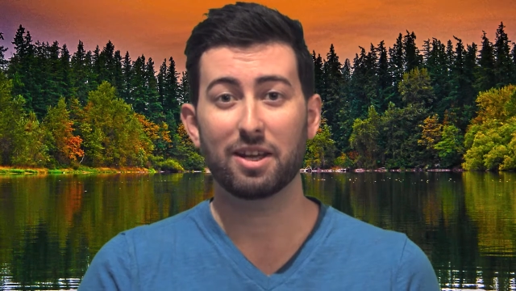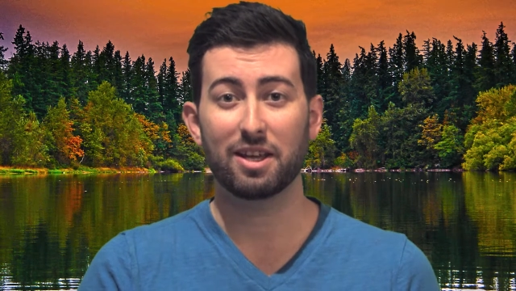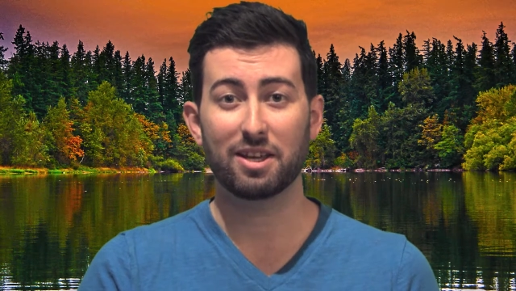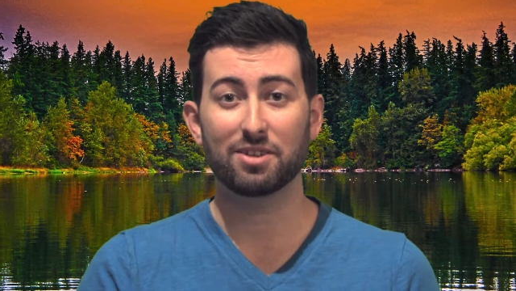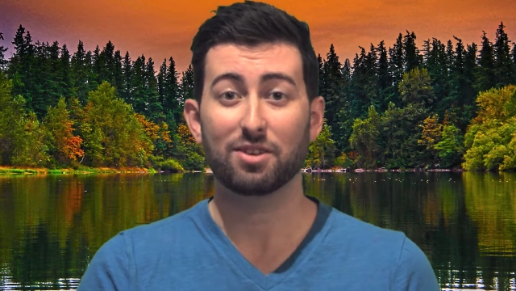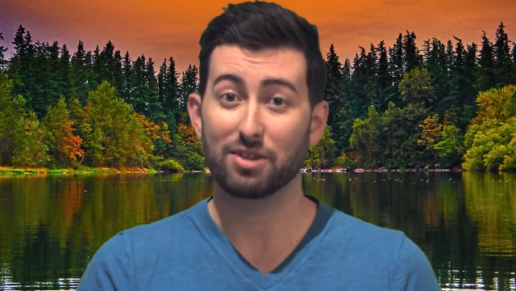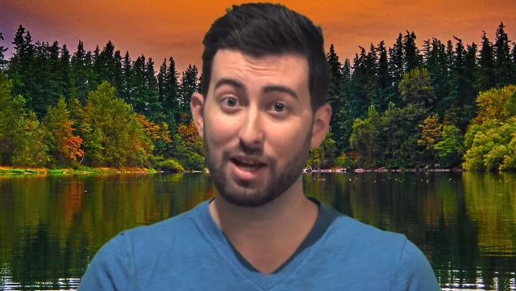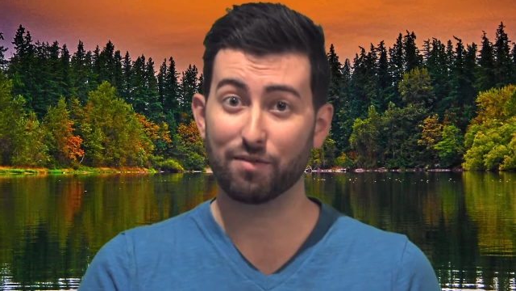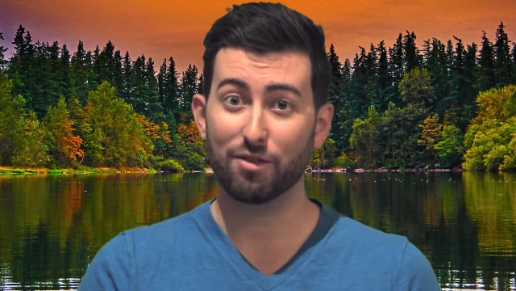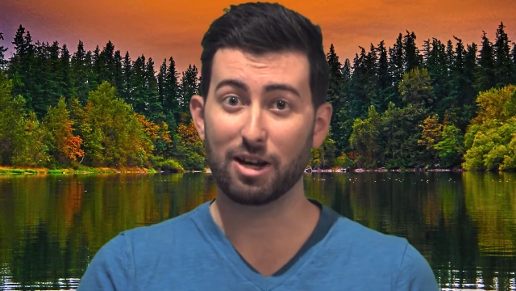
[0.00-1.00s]
is
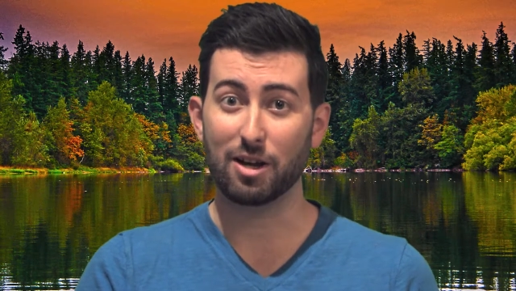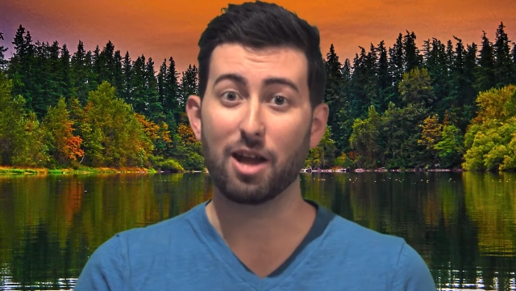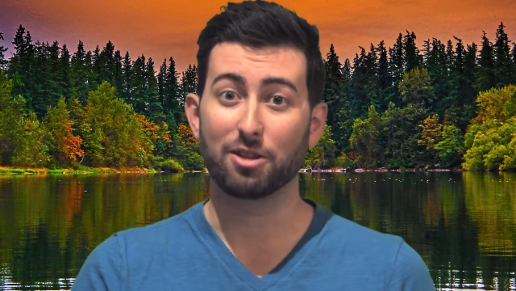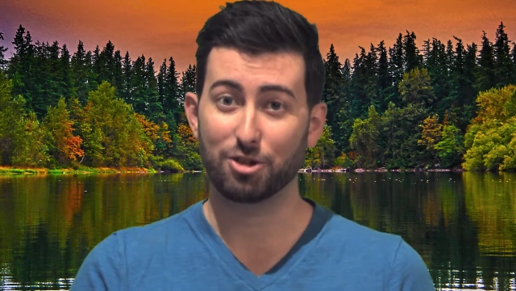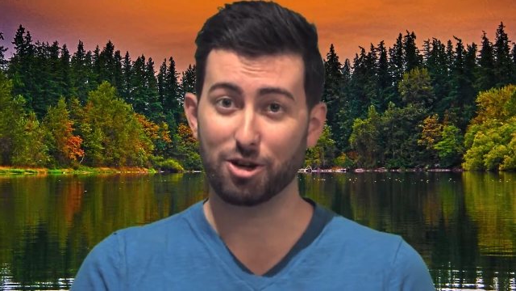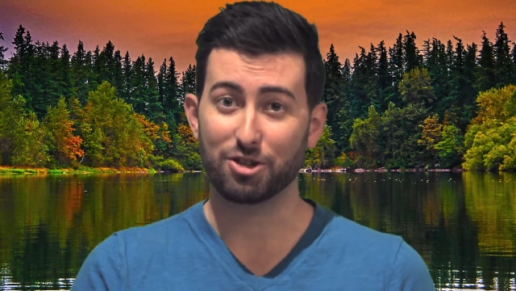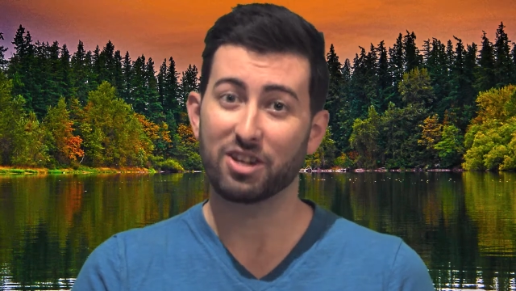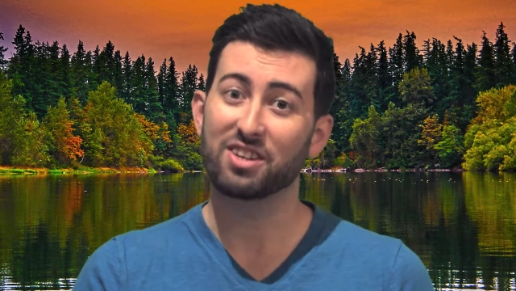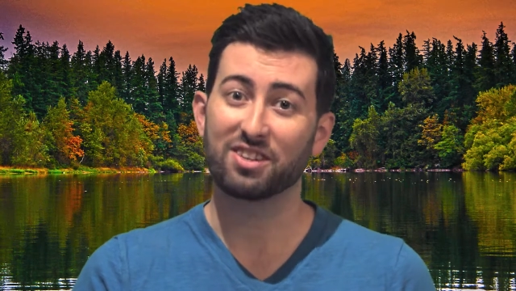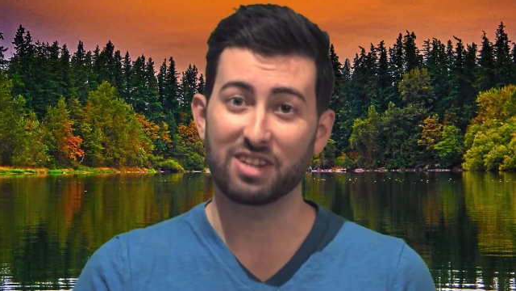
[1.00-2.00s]
debt-free and the church
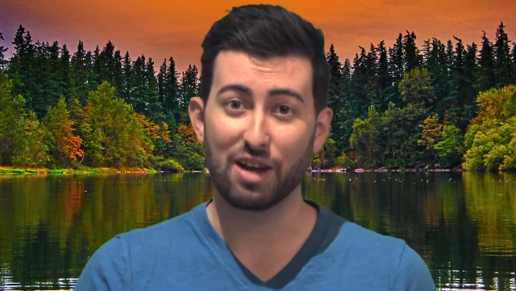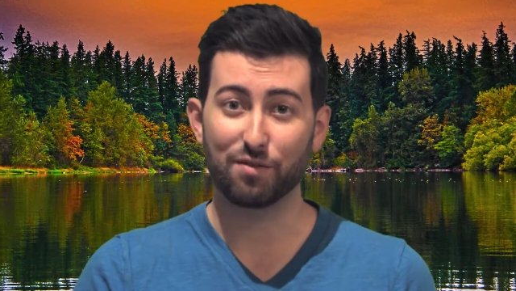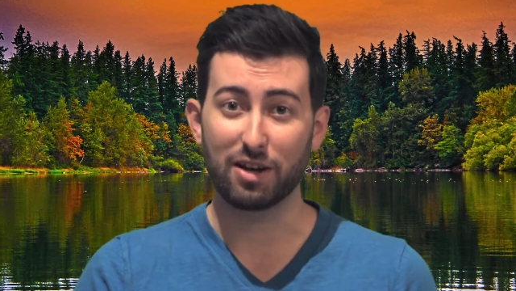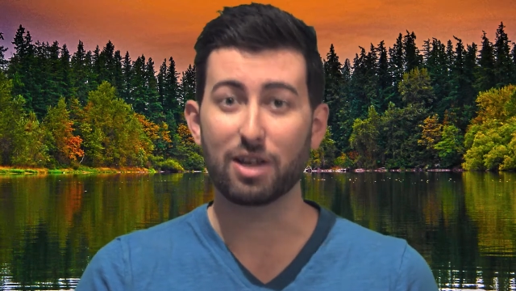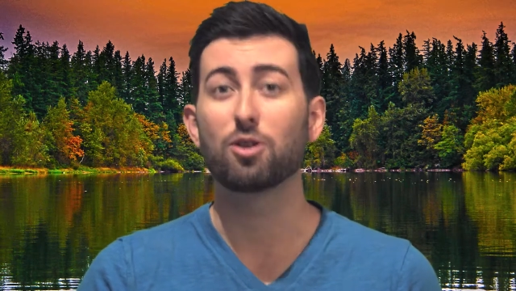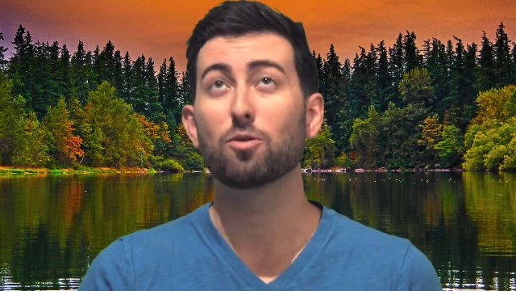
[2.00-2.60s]
is debt-free.